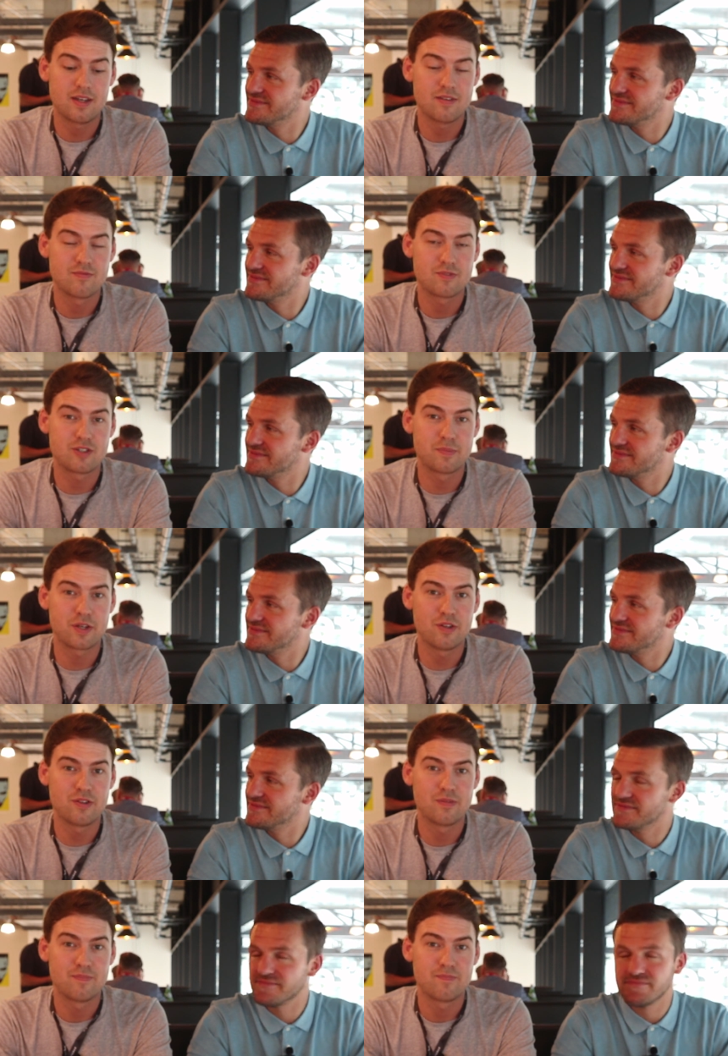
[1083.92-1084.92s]
Speaker 1: yeah, should be
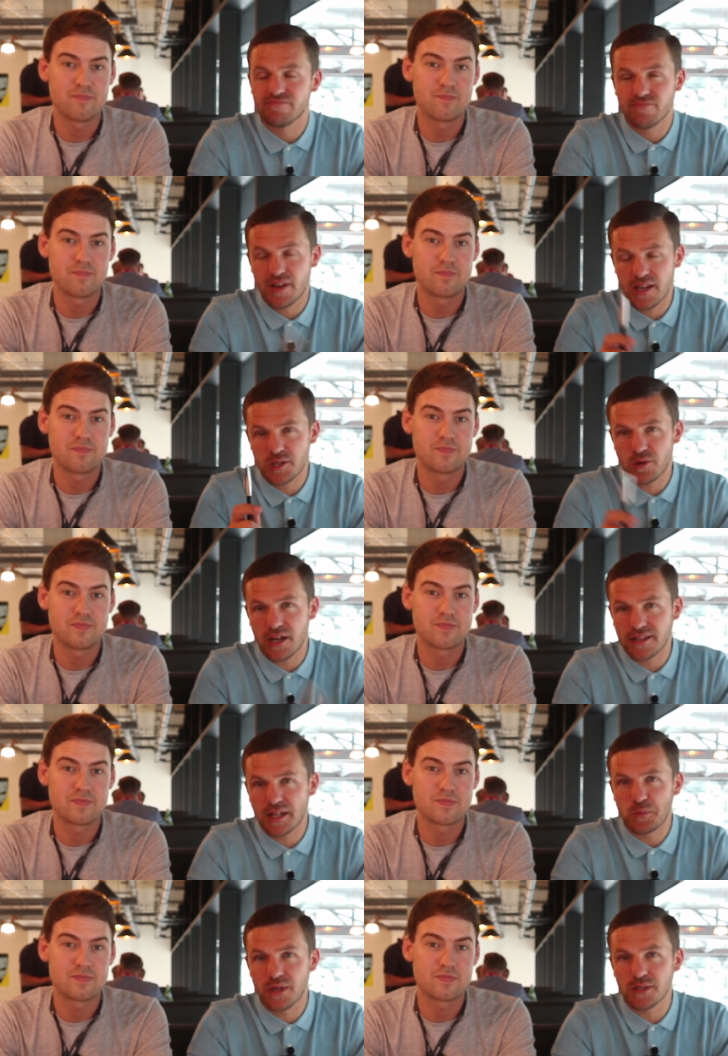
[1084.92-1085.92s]
good.
Speaker 2: It's right,
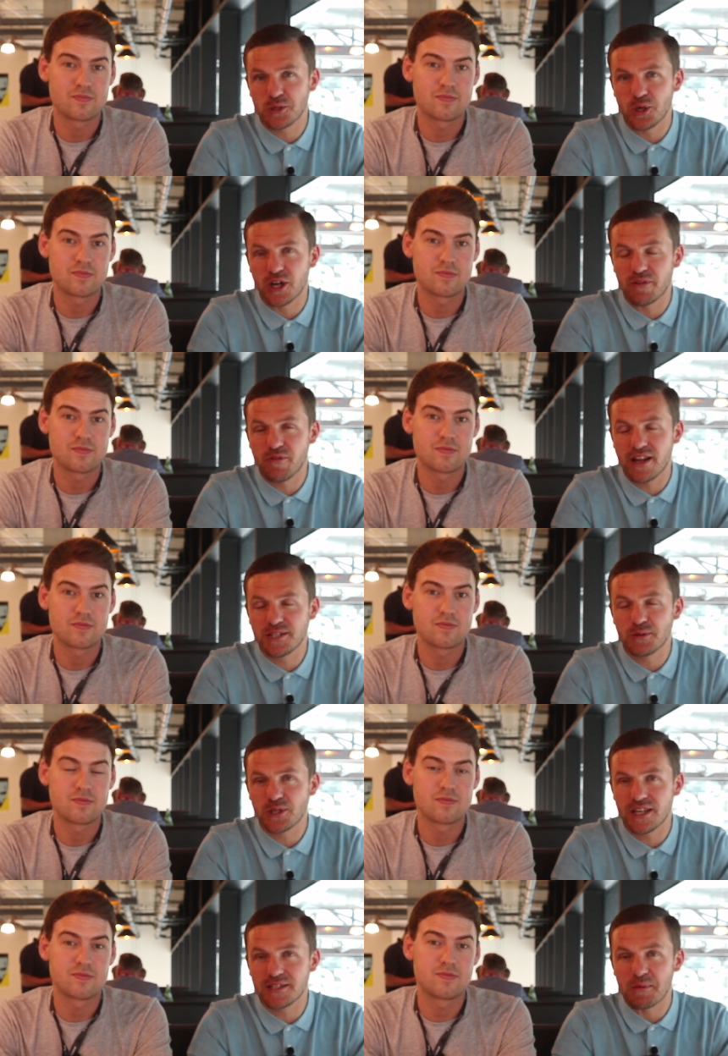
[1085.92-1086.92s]
that's been Talking Reds.
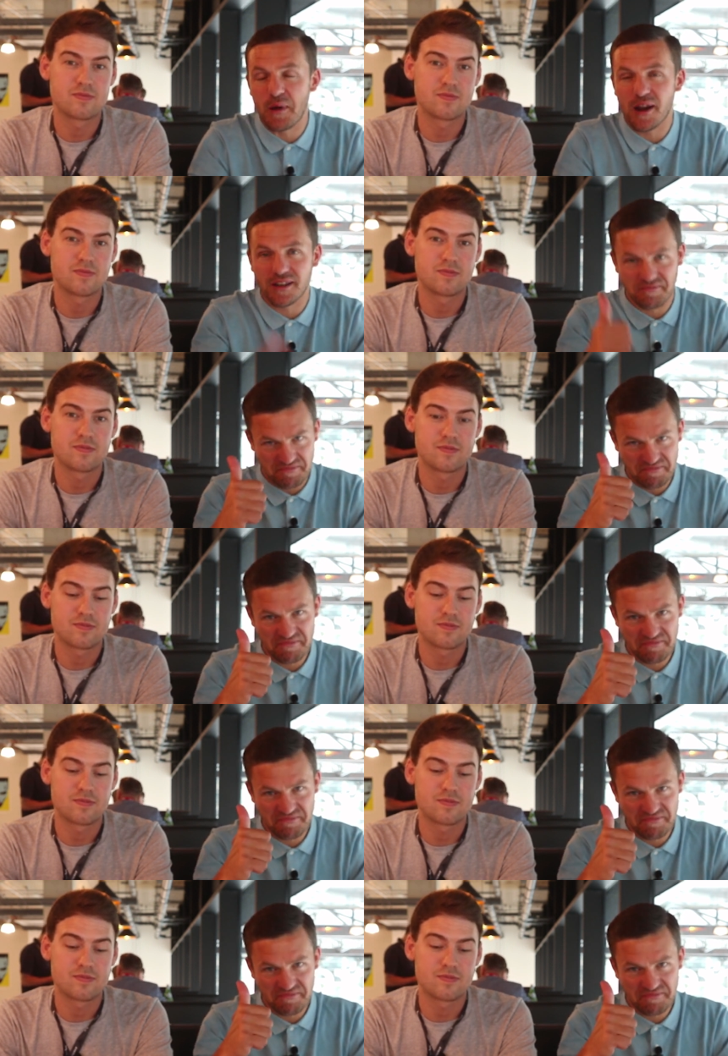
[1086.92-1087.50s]
We'll see you tomorrow.